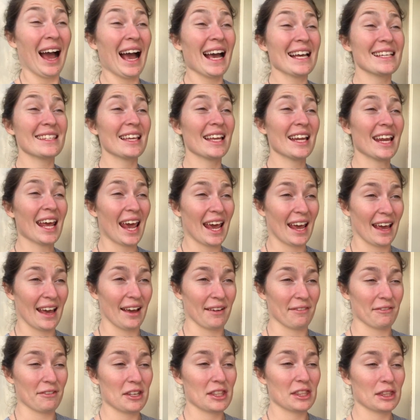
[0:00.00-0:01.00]
I said
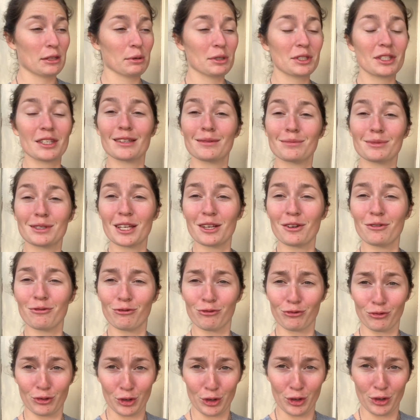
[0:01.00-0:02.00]
half. The rest of them said
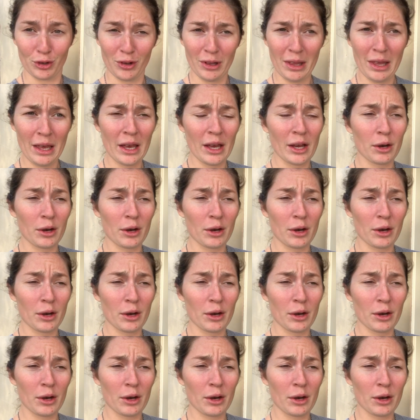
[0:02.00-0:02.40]
full,